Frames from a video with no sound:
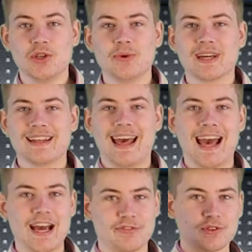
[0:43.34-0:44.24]
you get
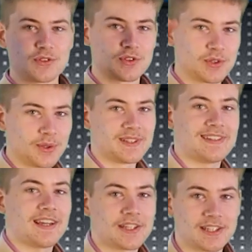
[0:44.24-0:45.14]
after school
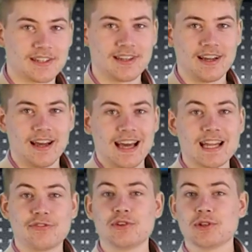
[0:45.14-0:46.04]
detention.
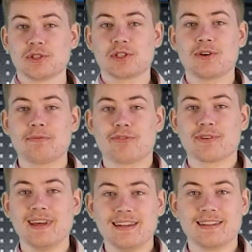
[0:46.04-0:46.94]
And if you don't show up
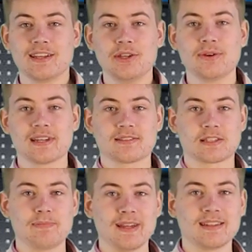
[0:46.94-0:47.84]
for that, you get
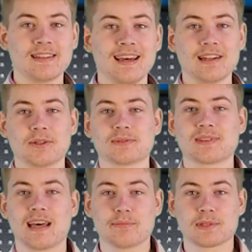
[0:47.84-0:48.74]
suspended and lose
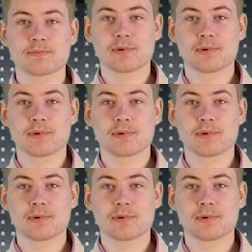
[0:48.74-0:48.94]
campus